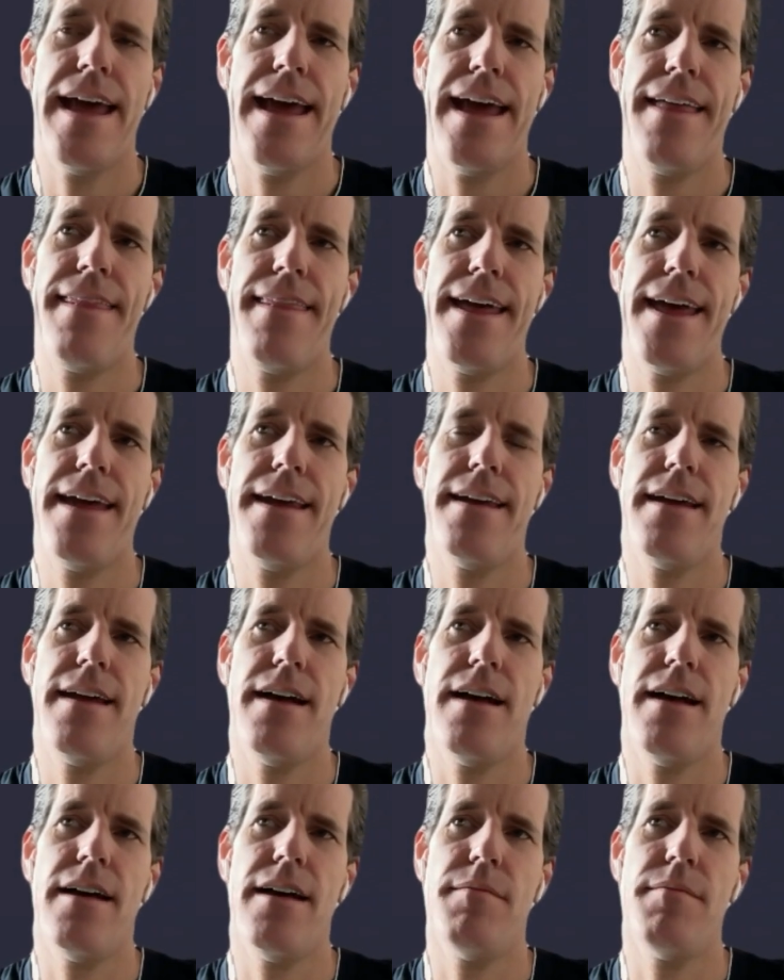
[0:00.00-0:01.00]
and then
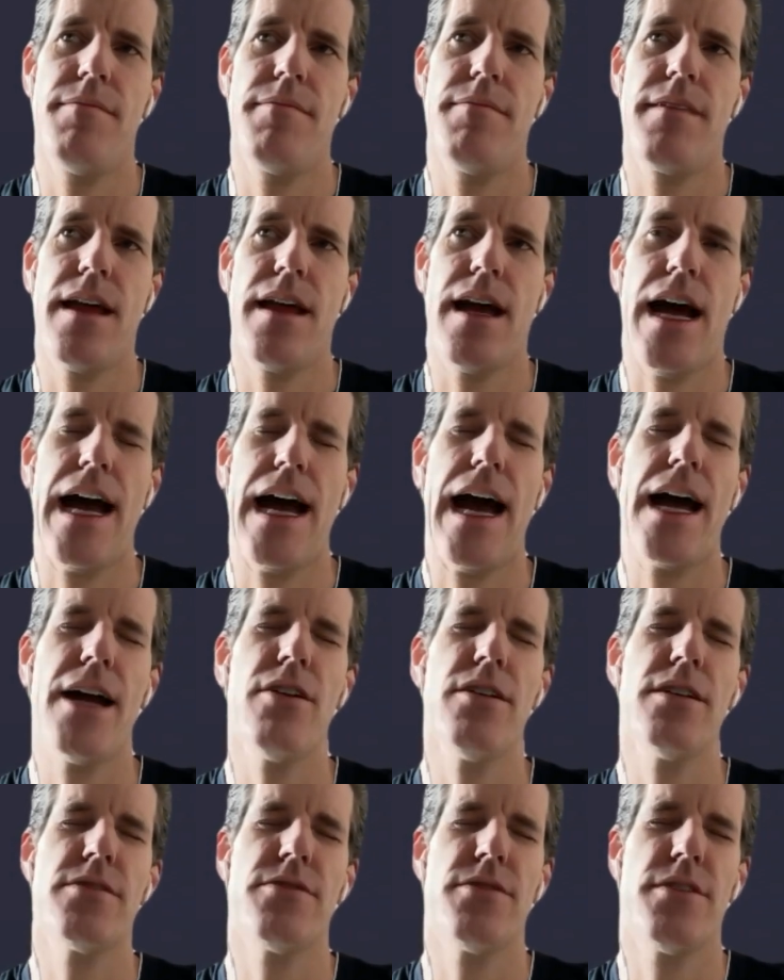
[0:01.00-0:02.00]
um, I, I,
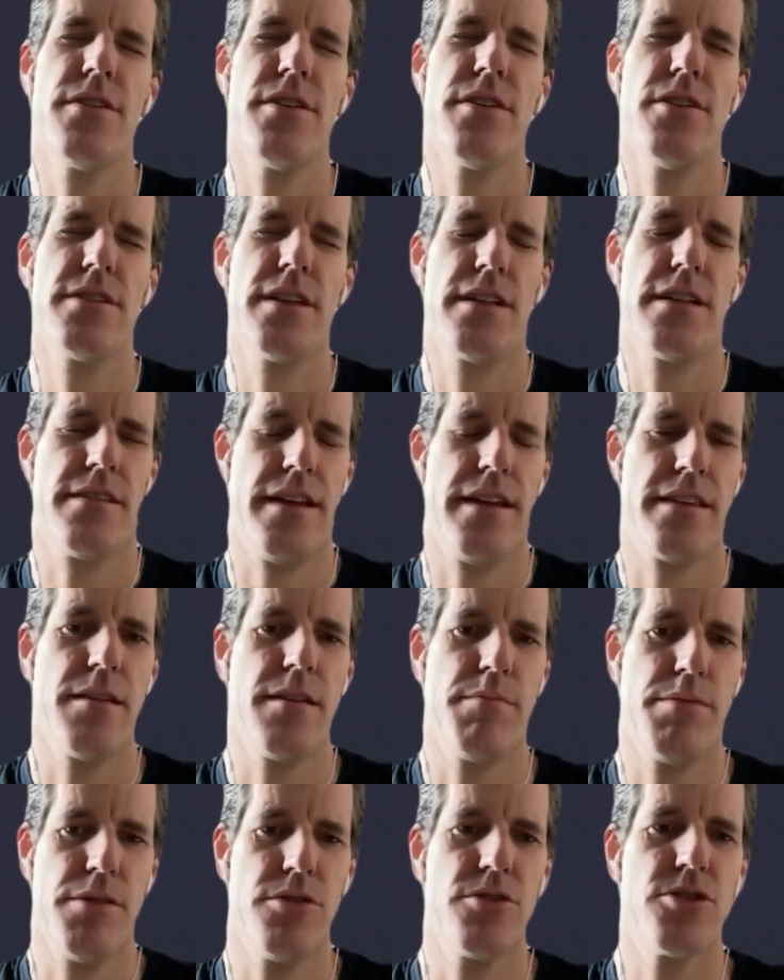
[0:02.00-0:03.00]
always view those as like
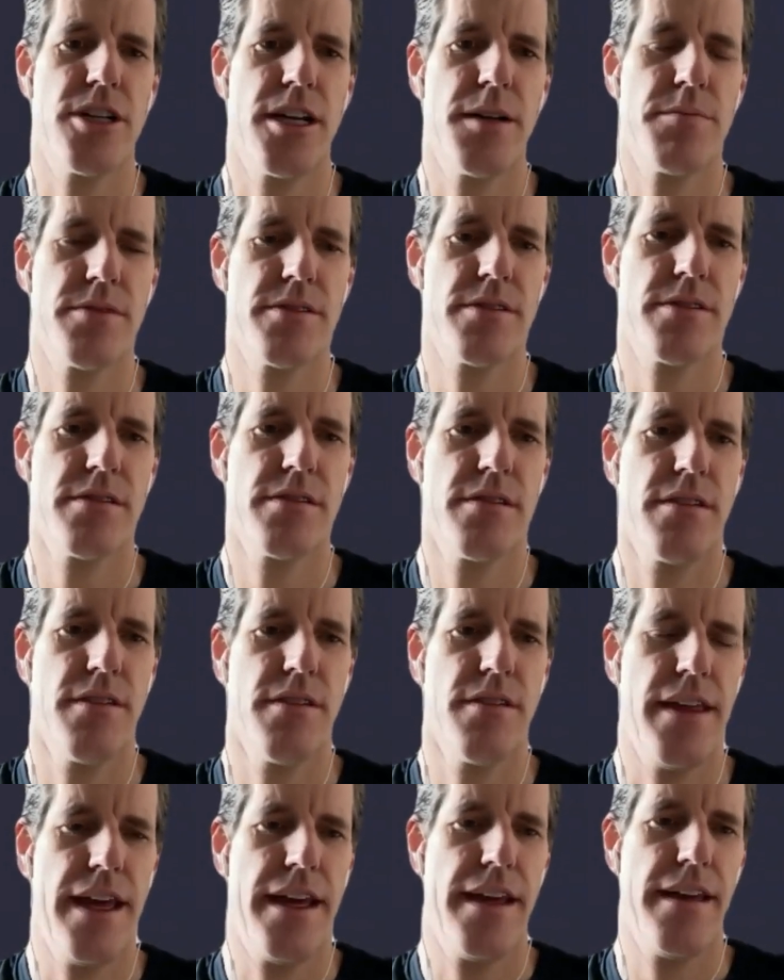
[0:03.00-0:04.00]
the blue chips
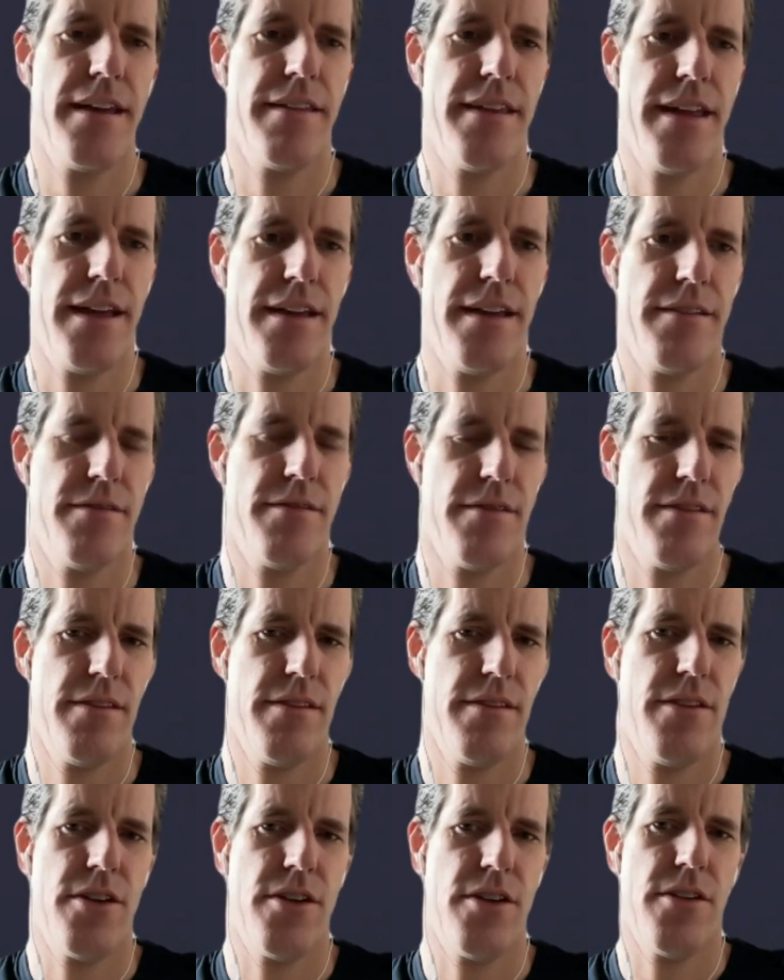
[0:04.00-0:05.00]
they they
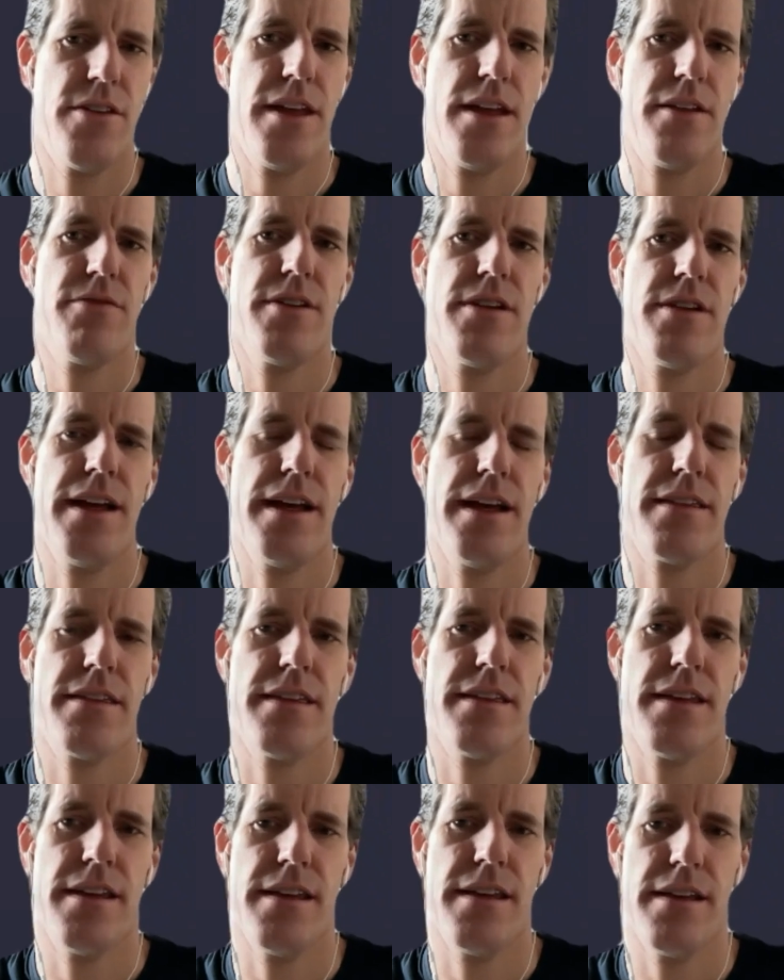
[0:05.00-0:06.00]
they they feel like
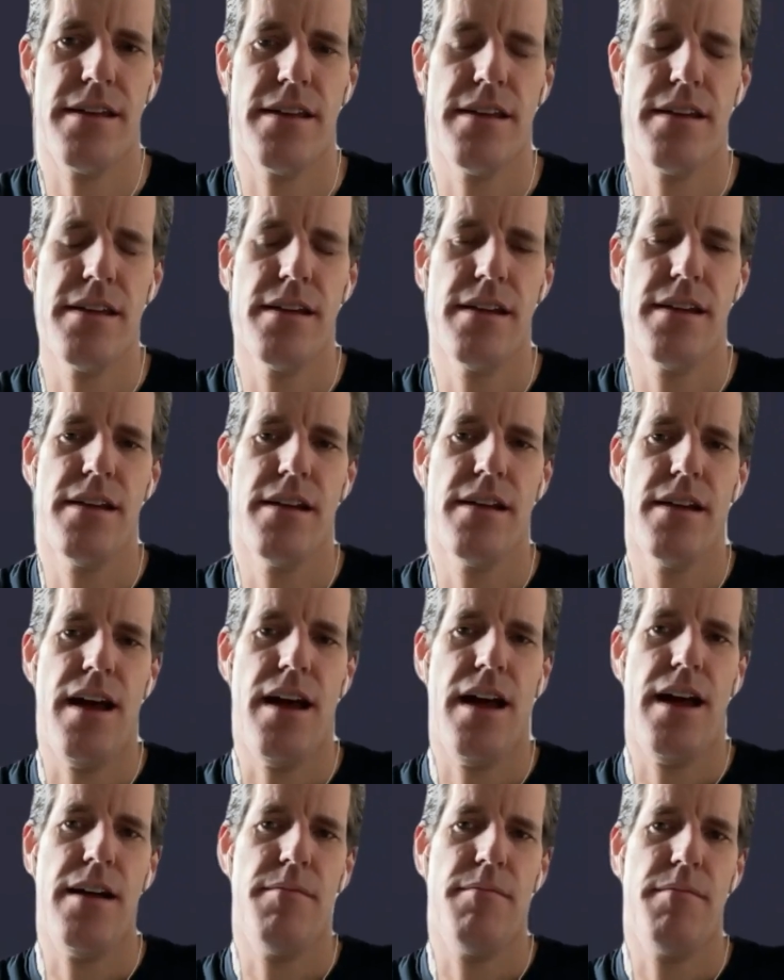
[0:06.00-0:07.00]
the
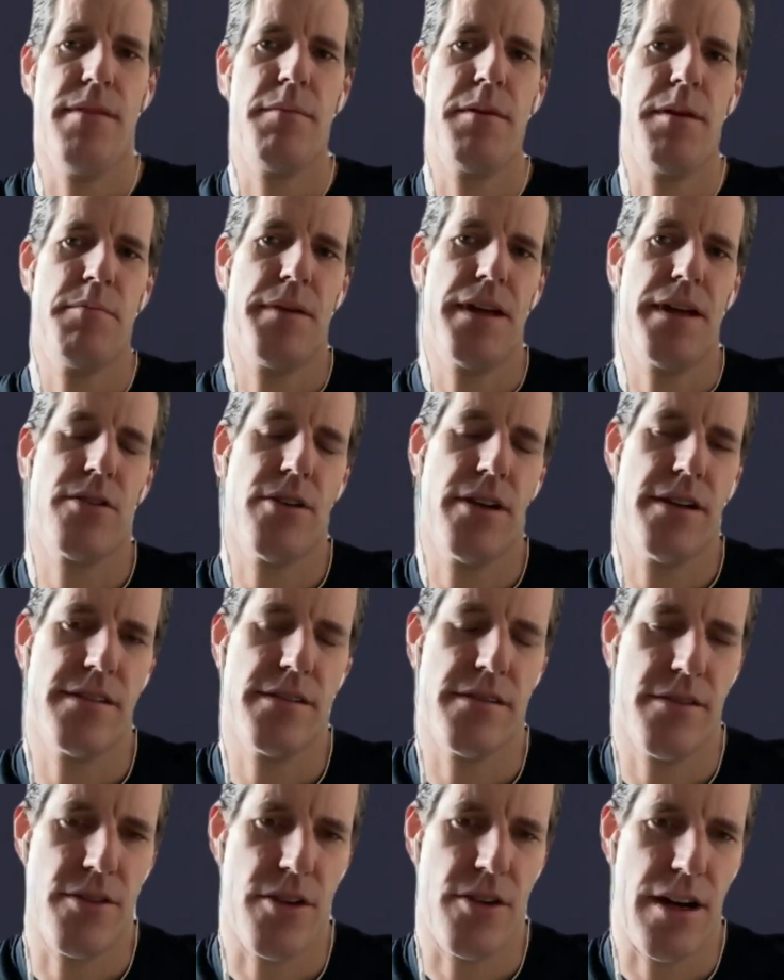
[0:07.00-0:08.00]
um, I mean,
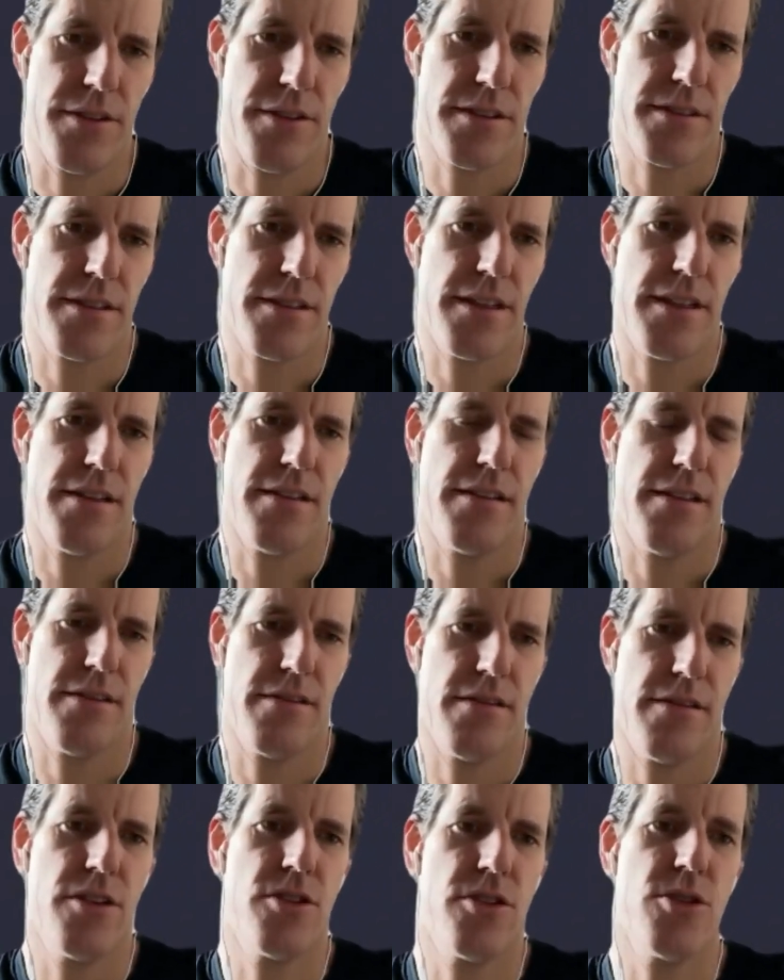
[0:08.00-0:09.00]
Bitcoin's, they're obviously the,
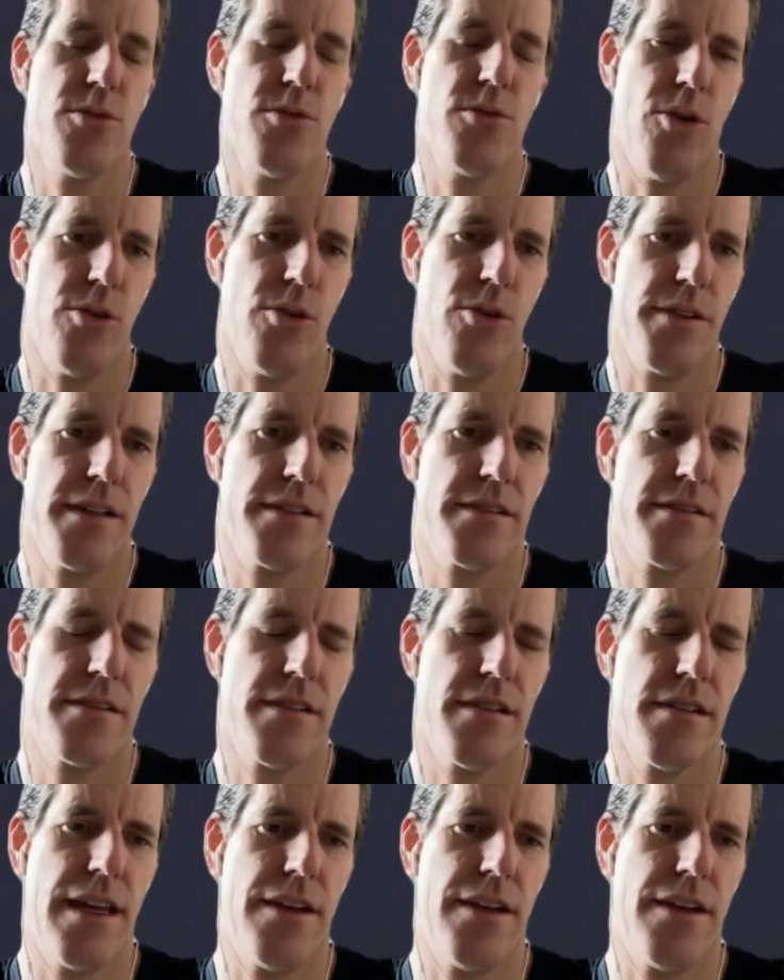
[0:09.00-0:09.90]
the two oldest.